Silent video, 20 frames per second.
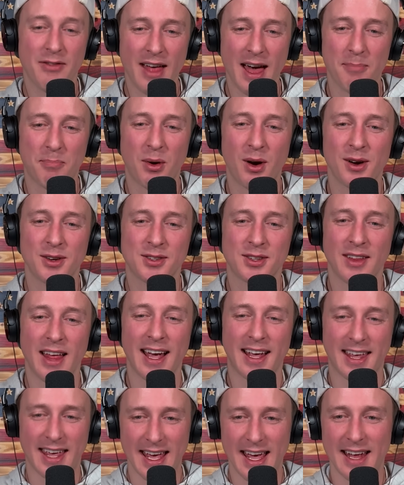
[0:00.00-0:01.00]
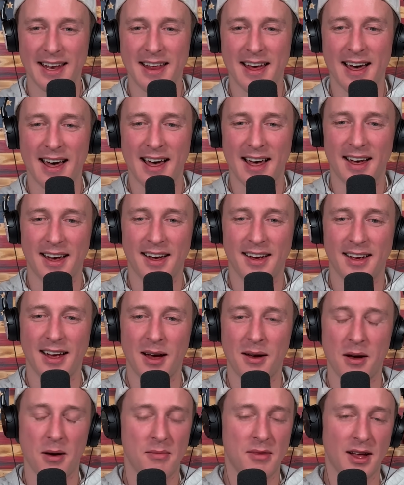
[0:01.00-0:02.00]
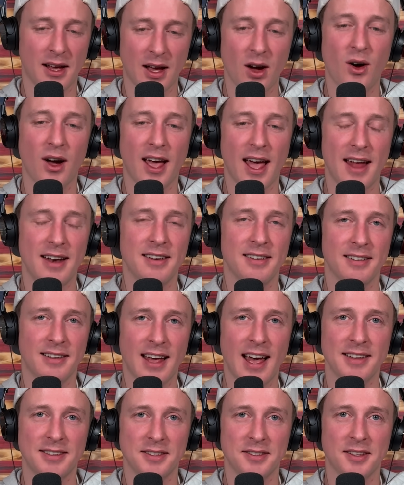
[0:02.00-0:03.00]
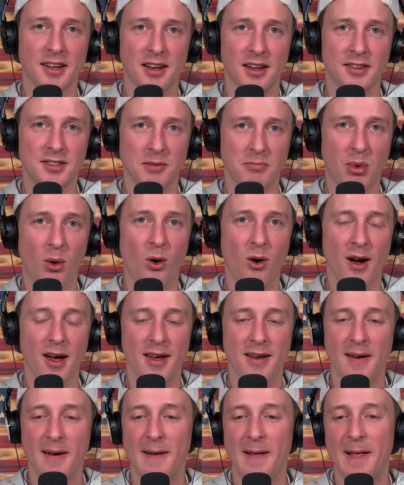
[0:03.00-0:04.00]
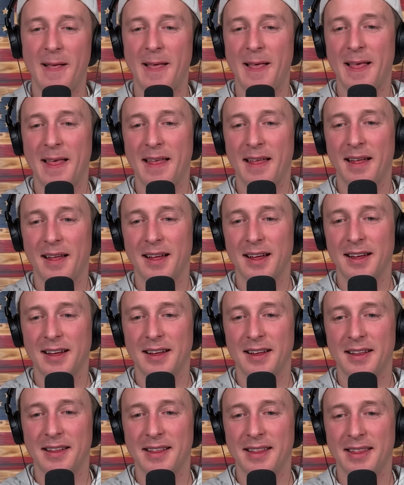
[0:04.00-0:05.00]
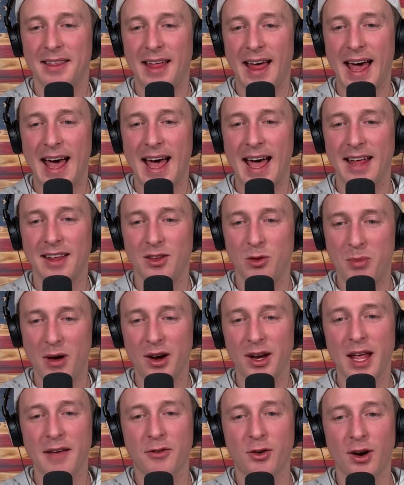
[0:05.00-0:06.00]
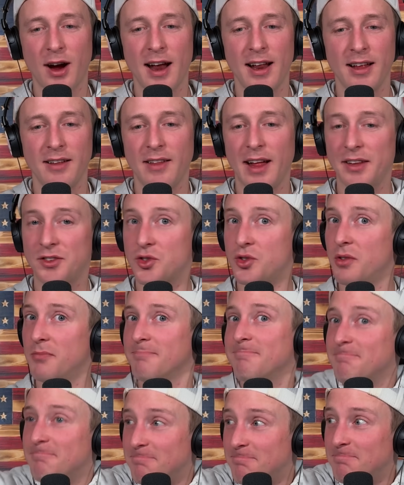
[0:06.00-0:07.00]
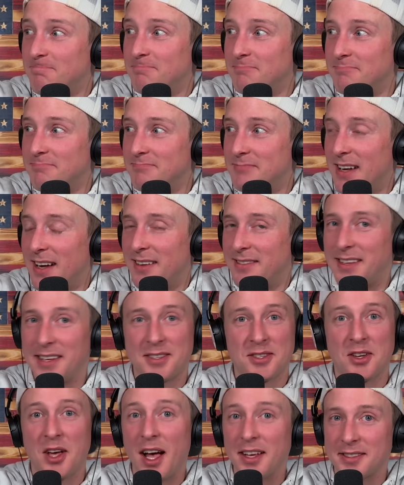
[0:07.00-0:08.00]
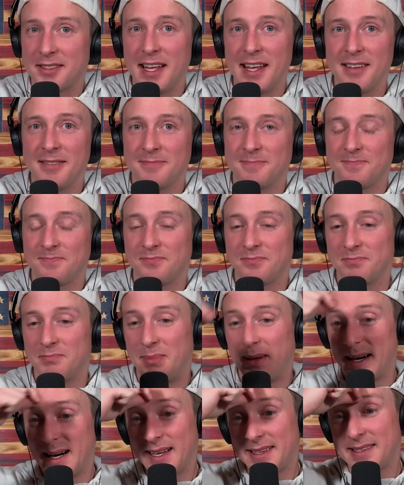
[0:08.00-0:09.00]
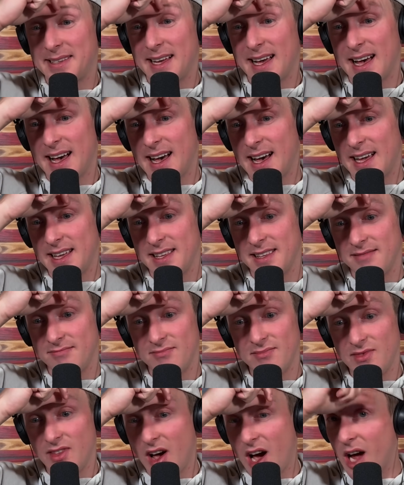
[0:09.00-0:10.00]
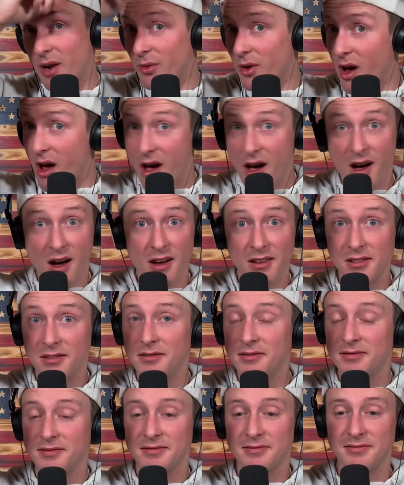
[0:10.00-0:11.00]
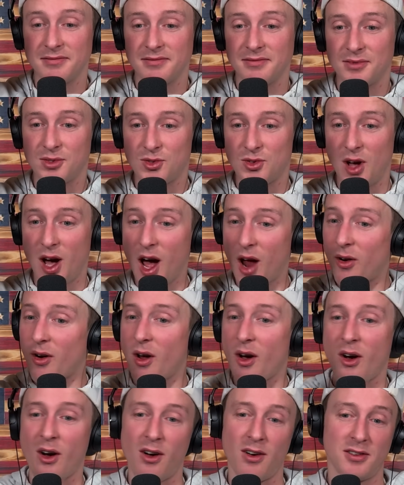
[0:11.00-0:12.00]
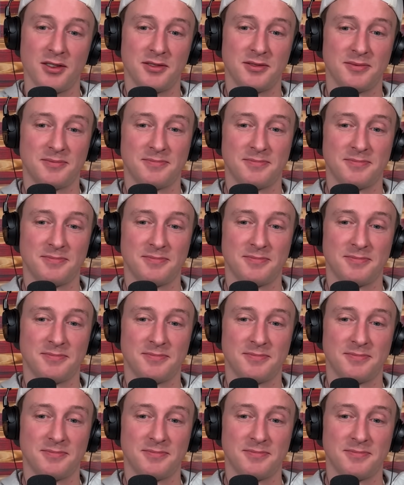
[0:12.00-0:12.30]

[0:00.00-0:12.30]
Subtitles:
that person, that kid, I'm going to go again, guess it's a boy, that you better give credit. That's disgusting, but not wrong. It's not wrong.